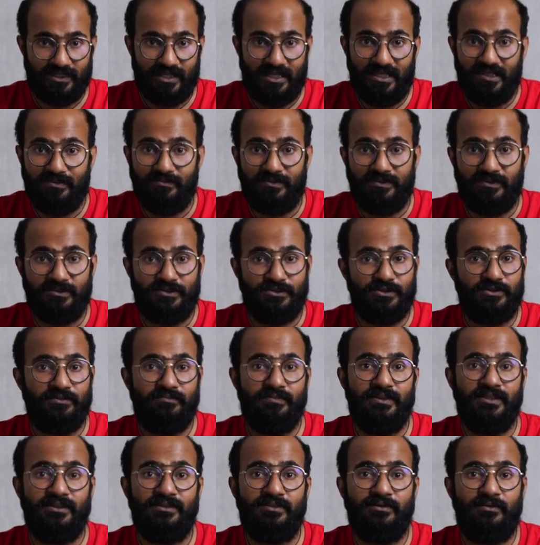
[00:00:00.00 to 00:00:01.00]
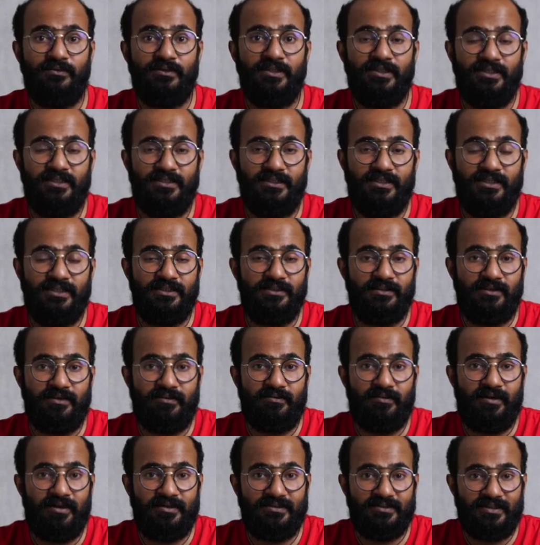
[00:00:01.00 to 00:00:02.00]
elements should be included in a
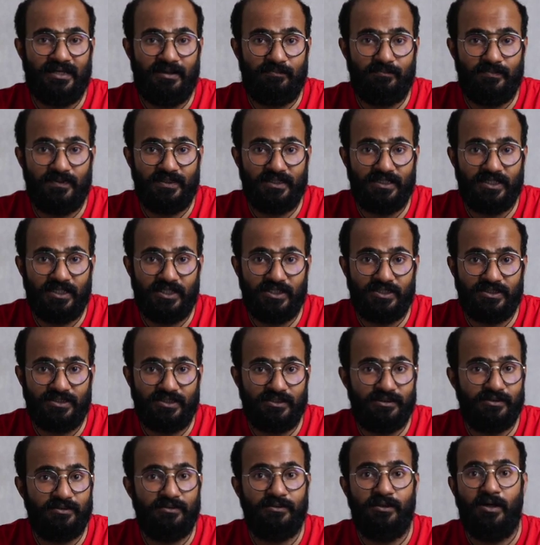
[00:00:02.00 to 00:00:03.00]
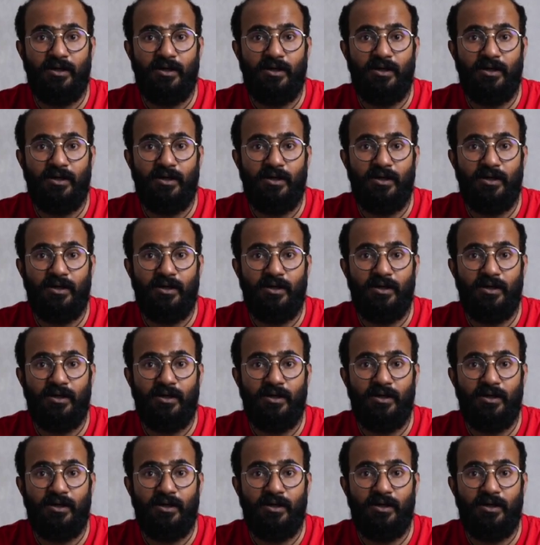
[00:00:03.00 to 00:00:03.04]
grant application,